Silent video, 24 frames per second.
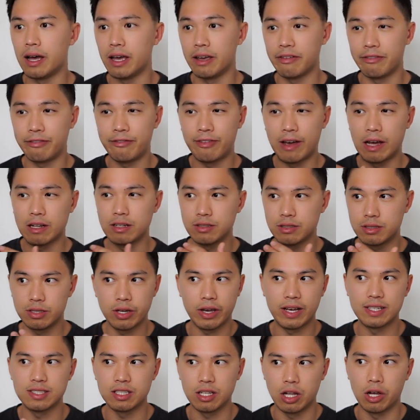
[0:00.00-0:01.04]
it fell
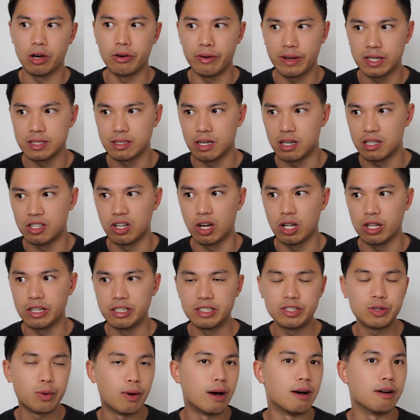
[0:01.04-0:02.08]
to as low as
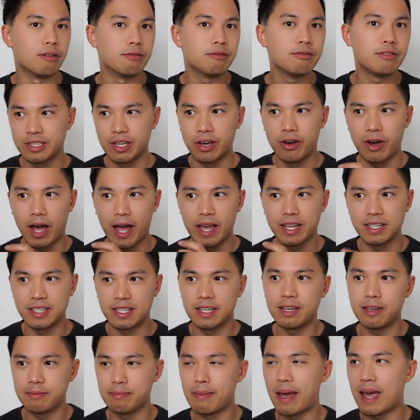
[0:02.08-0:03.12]
$1.12. So I
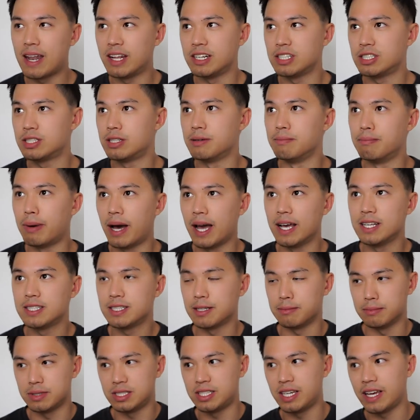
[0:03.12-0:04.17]
did manage to buy
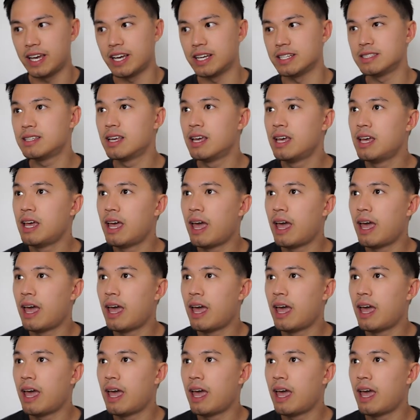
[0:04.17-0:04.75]
some shares.